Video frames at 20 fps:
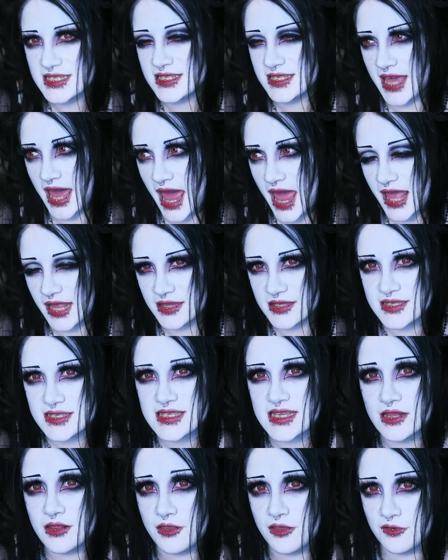
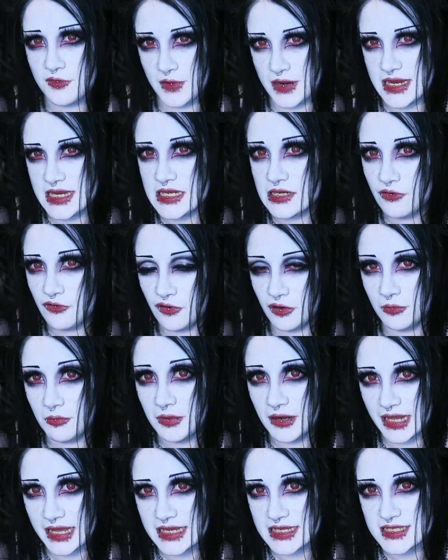scans in three different
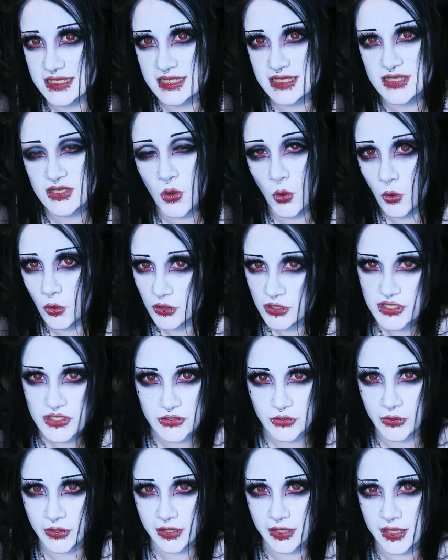places all
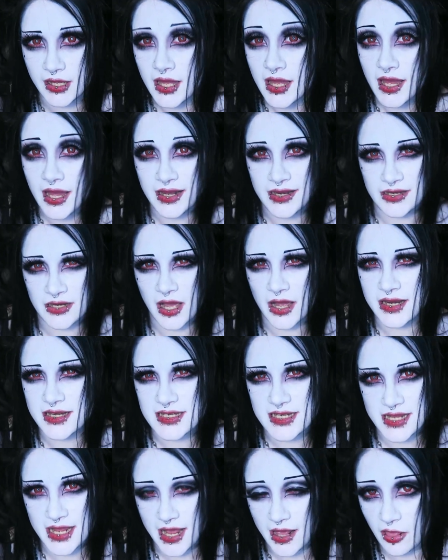saw a
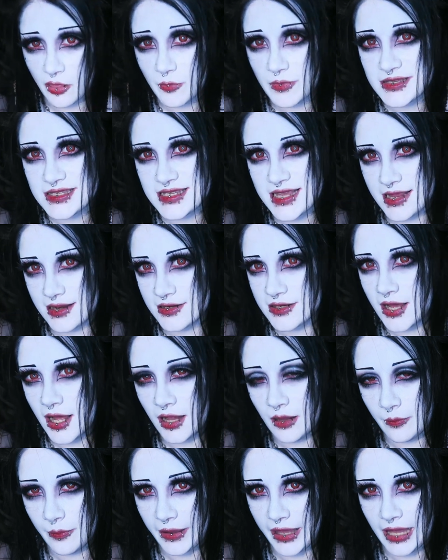98th
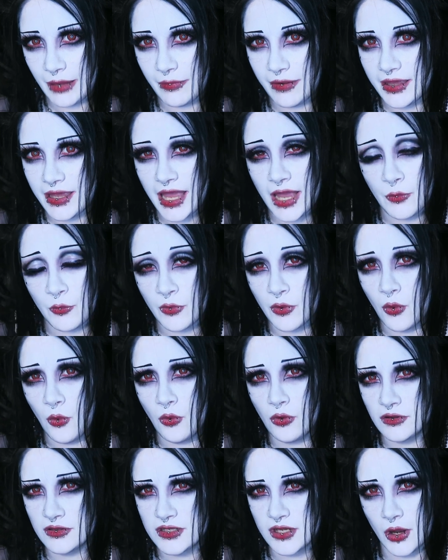percentile baby and were
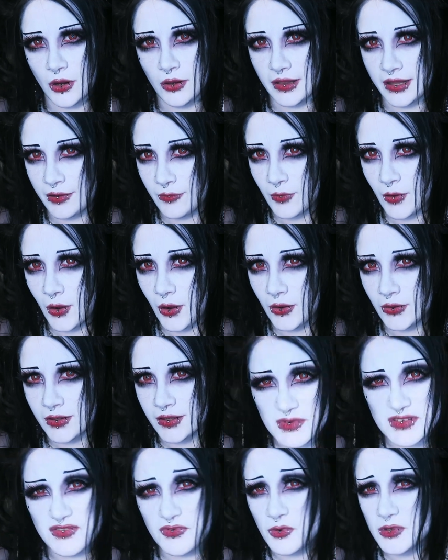all totally wrong.
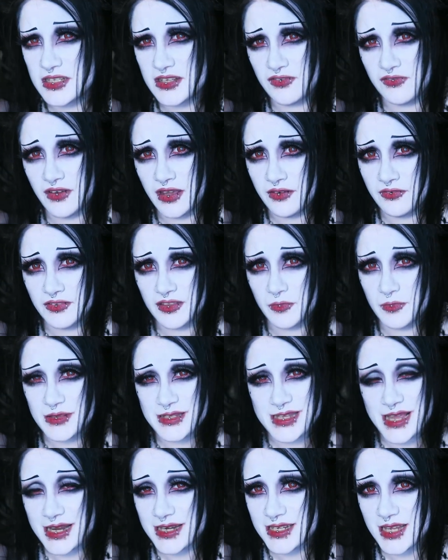It was 45th
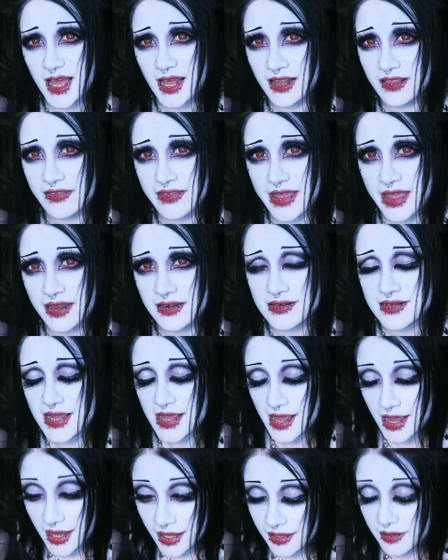percentile in the end
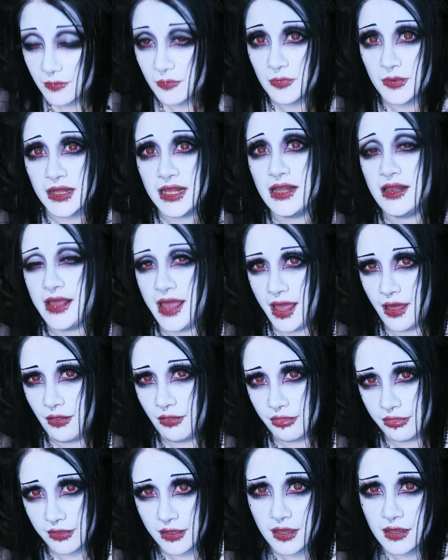and completely
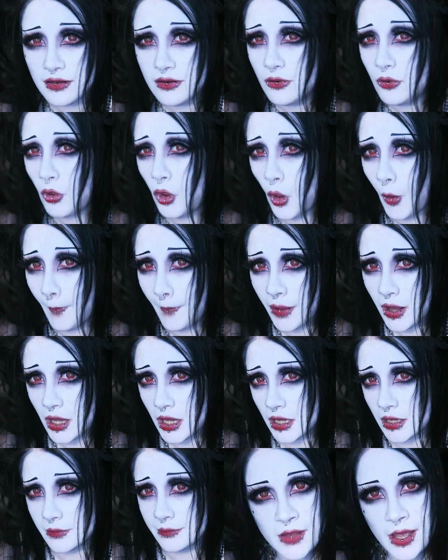healthy and
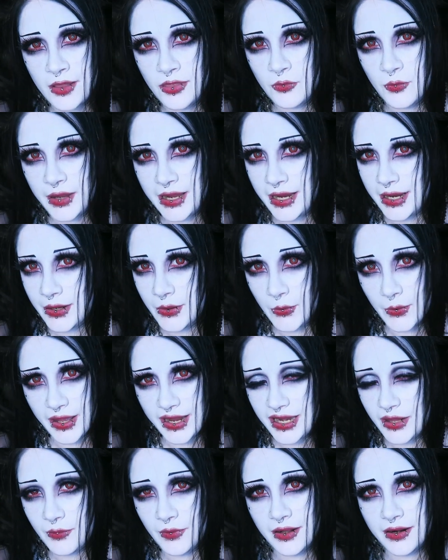normal. Neither we nor
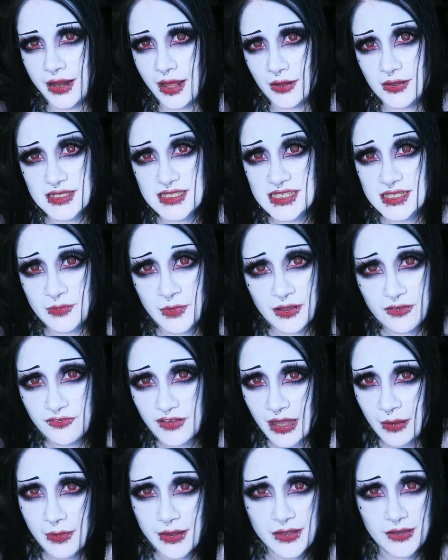anyone else in my
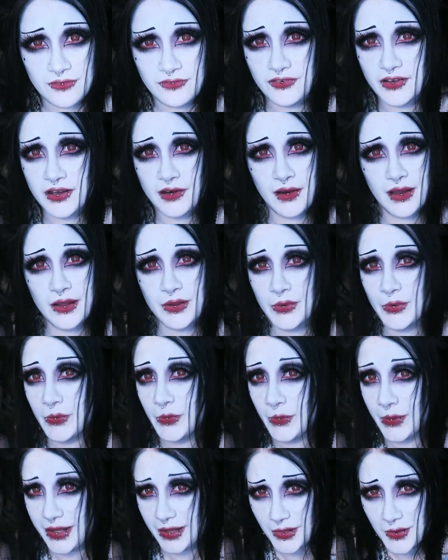family could figure out
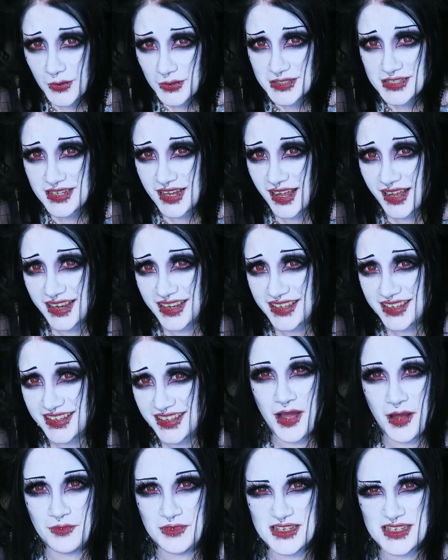who he looks like.
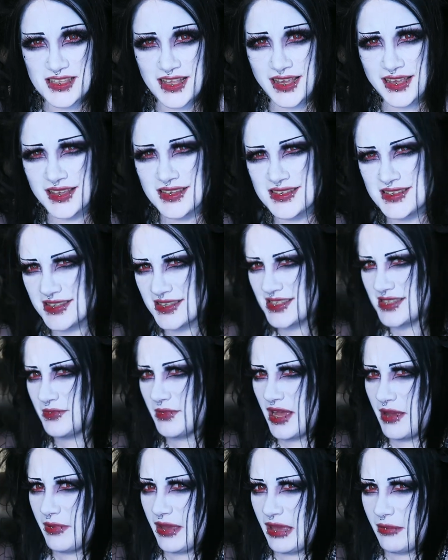I'm just like, is this
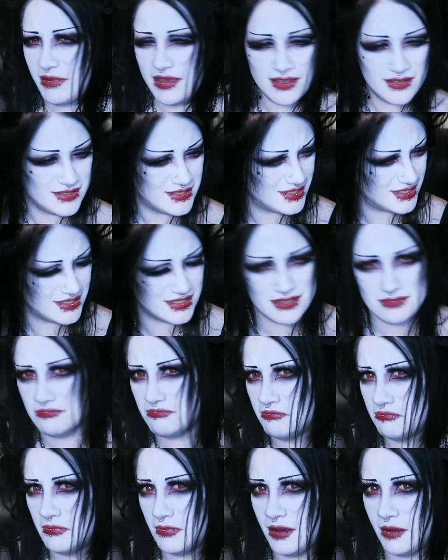my baby? Is this
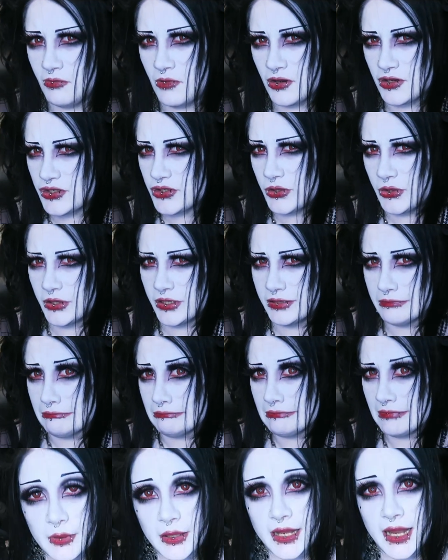Not sure,
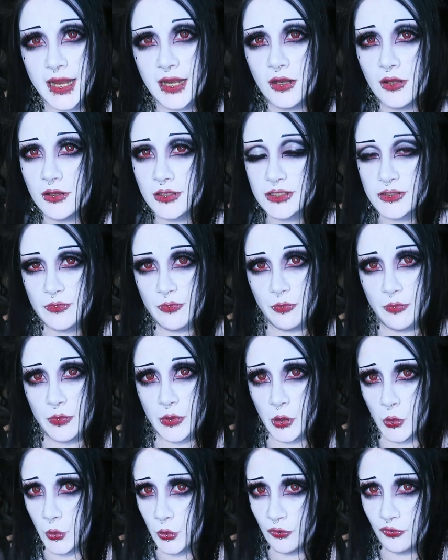but he looks
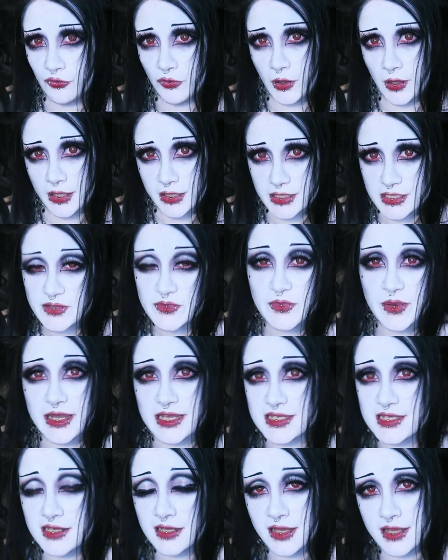beautiful and is
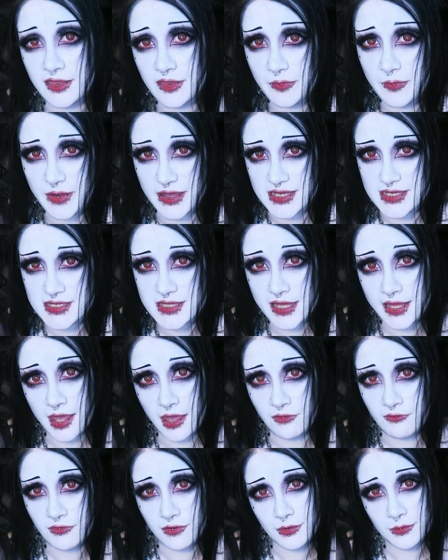basically the best
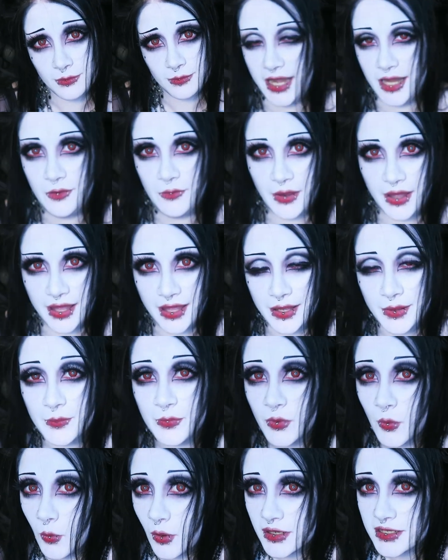thing ever. Anyway,
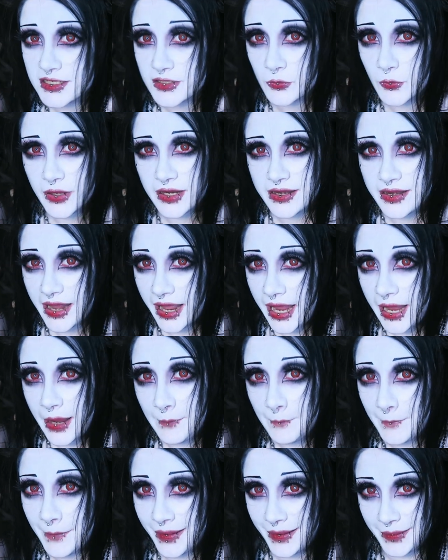what did we
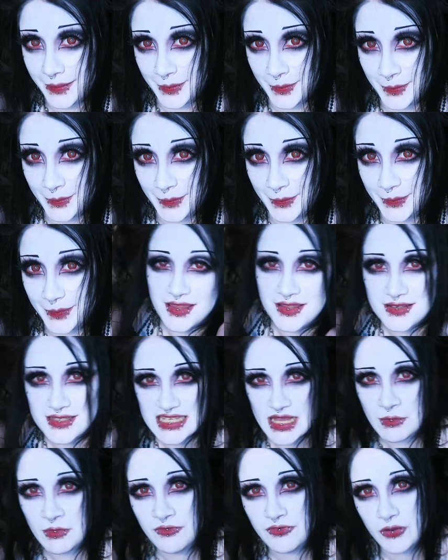name him? I think
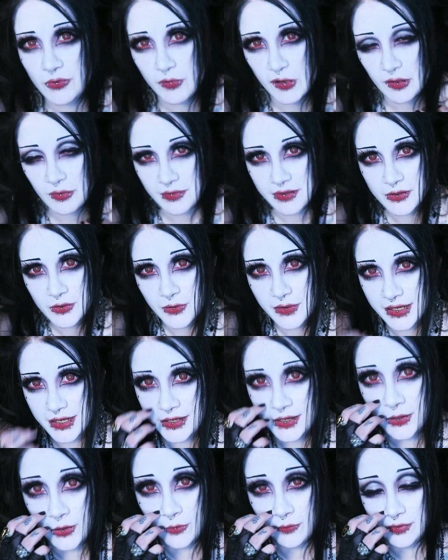some of you probably already
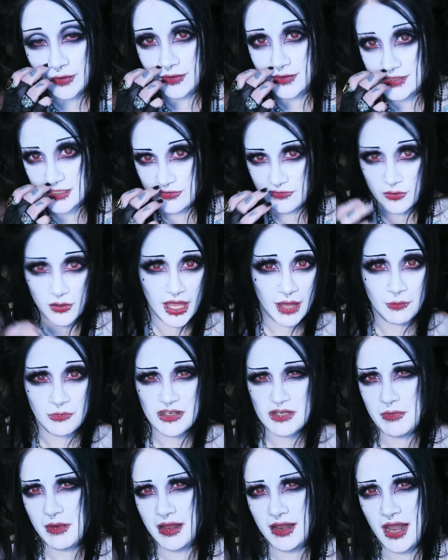know, because if you come
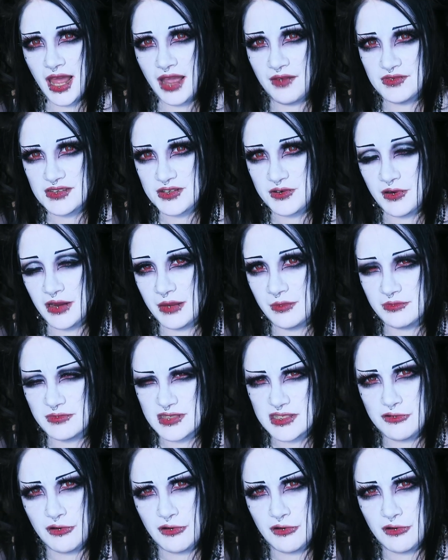into my live streams